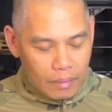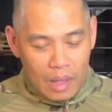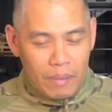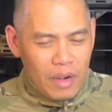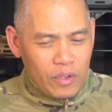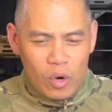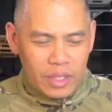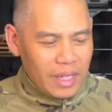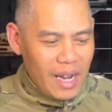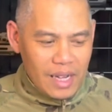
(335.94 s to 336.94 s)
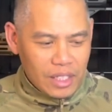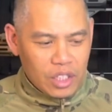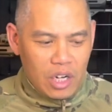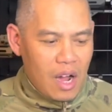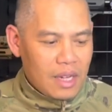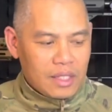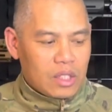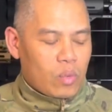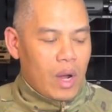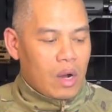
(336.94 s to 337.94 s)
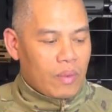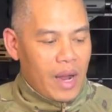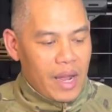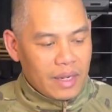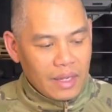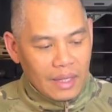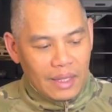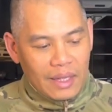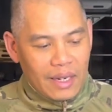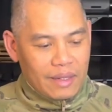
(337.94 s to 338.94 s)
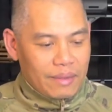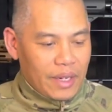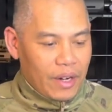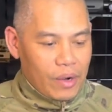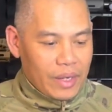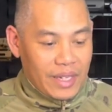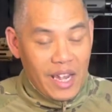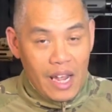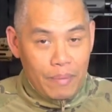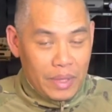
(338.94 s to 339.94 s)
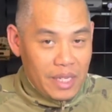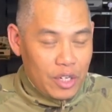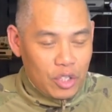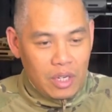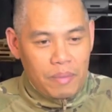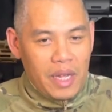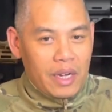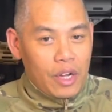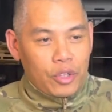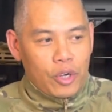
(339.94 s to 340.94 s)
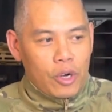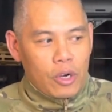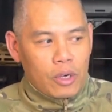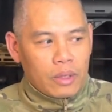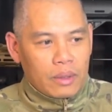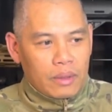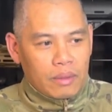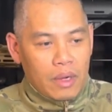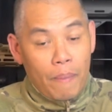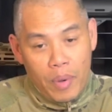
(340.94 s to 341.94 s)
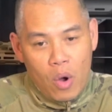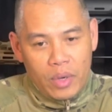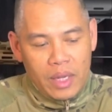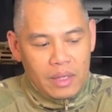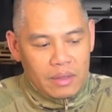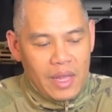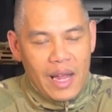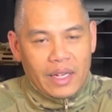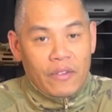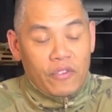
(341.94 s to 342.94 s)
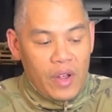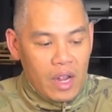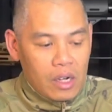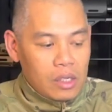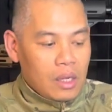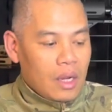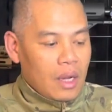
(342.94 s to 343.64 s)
But of course, it has its cons as well, right? It can potentially be another component that can fail.